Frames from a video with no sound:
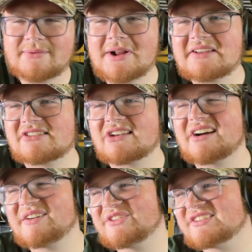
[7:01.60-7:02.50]
why did I say
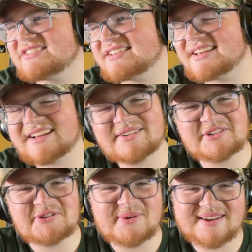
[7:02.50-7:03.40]
obviously? I
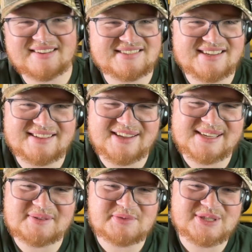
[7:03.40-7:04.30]
don't know why I said
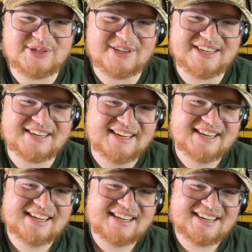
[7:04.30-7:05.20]
that. I'm sorry.
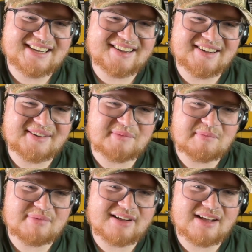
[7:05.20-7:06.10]

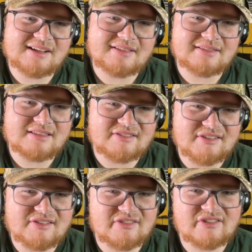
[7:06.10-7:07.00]
But this
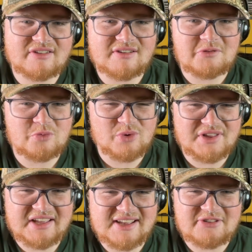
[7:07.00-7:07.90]
is
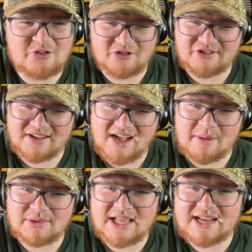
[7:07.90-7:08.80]
really interesting.
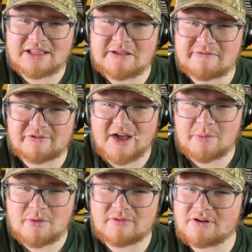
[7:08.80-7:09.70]
I'm liking the
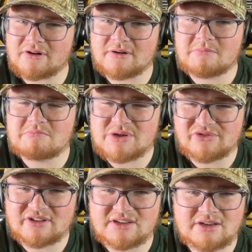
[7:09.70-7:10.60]
vibe of their
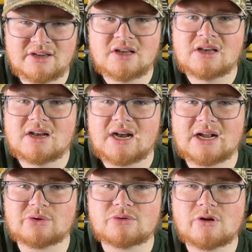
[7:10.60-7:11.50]
music.
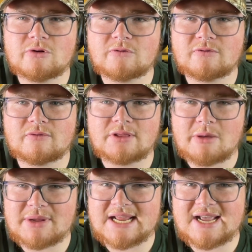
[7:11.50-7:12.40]
I don't know if
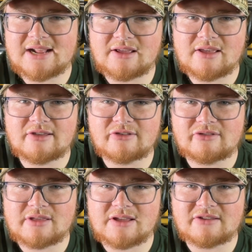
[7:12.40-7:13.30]
Lemonade
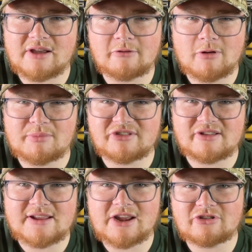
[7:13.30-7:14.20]
is the entire
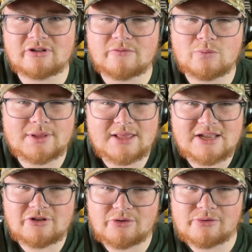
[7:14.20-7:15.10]
representation of what they
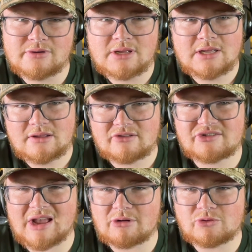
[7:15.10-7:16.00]
do
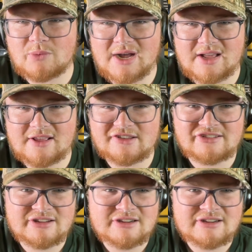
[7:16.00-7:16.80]
sound-wise,